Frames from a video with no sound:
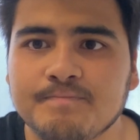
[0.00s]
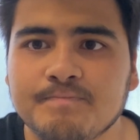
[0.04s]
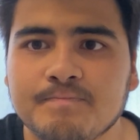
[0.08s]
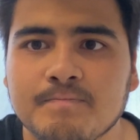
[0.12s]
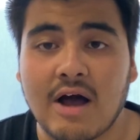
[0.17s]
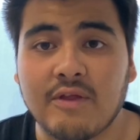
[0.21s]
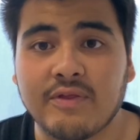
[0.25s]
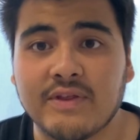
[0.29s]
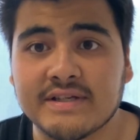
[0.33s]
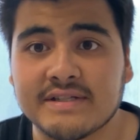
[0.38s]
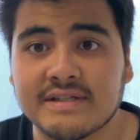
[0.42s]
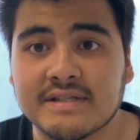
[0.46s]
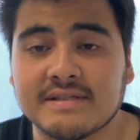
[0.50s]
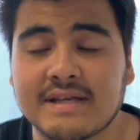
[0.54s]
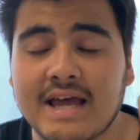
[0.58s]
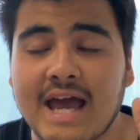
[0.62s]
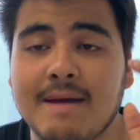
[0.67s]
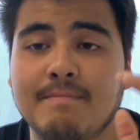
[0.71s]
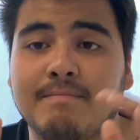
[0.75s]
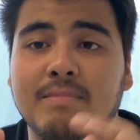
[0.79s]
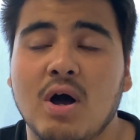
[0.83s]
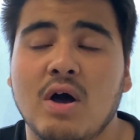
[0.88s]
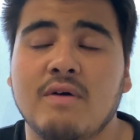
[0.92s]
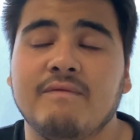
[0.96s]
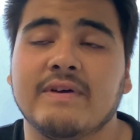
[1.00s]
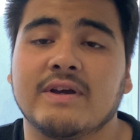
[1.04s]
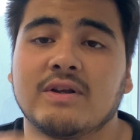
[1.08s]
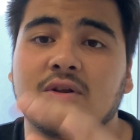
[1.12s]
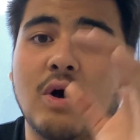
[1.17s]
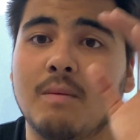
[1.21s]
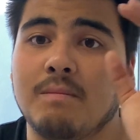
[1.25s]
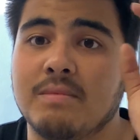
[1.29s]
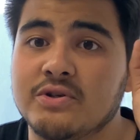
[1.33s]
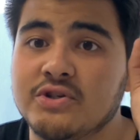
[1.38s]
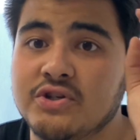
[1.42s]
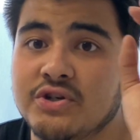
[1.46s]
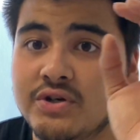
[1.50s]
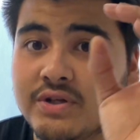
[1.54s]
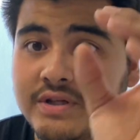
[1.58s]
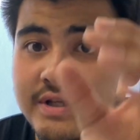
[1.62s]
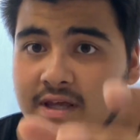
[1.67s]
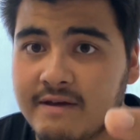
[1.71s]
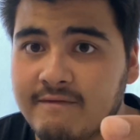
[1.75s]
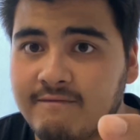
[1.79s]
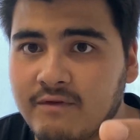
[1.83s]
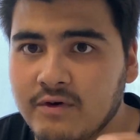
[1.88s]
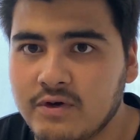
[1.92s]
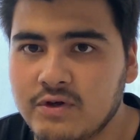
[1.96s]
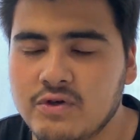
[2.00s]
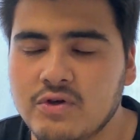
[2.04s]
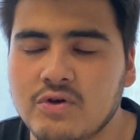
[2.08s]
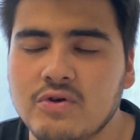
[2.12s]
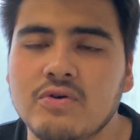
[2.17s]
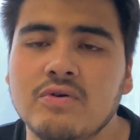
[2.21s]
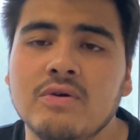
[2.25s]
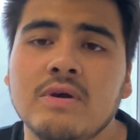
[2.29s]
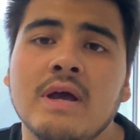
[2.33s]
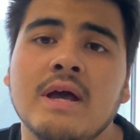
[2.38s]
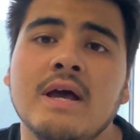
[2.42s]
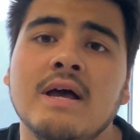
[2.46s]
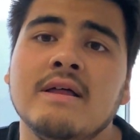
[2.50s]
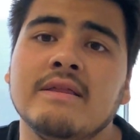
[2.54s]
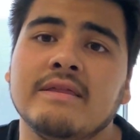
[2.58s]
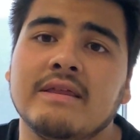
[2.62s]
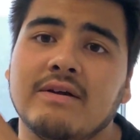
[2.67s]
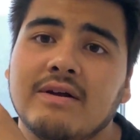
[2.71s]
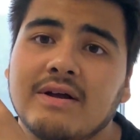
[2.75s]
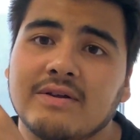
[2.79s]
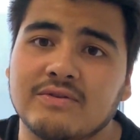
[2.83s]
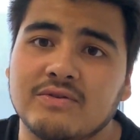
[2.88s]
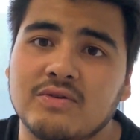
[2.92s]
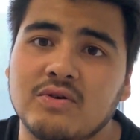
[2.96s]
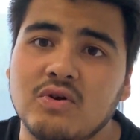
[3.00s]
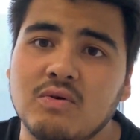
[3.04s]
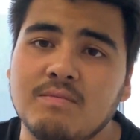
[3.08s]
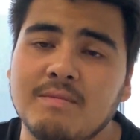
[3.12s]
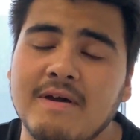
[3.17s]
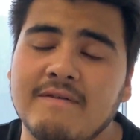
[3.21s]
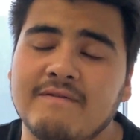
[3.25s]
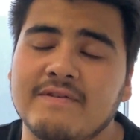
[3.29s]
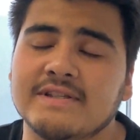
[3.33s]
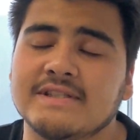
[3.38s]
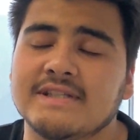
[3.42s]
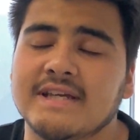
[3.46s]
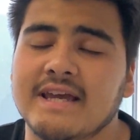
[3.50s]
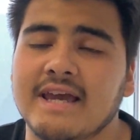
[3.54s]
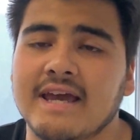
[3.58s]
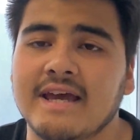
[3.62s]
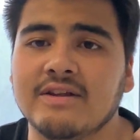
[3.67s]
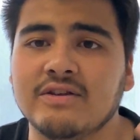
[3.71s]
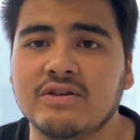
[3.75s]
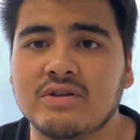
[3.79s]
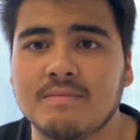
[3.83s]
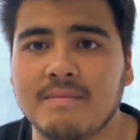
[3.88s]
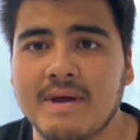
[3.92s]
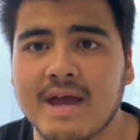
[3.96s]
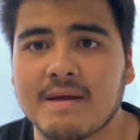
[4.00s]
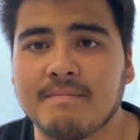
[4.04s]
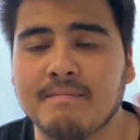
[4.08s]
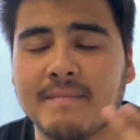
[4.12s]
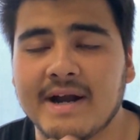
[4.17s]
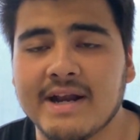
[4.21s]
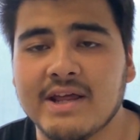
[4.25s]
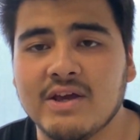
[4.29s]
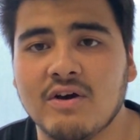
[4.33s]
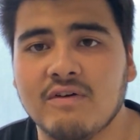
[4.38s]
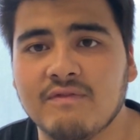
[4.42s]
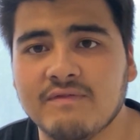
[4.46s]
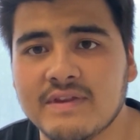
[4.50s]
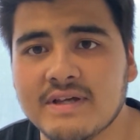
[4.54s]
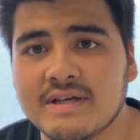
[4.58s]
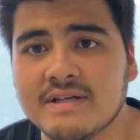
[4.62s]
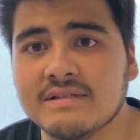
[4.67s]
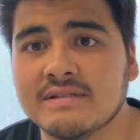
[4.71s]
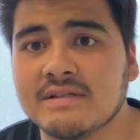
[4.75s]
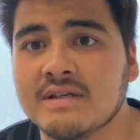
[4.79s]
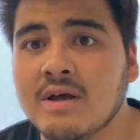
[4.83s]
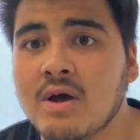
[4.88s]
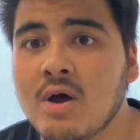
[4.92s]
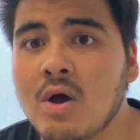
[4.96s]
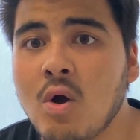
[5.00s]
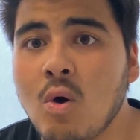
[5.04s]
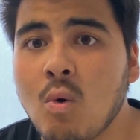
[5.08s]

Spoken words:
Now, this is a perfect opportunity for you. There are two methods again to make money off this.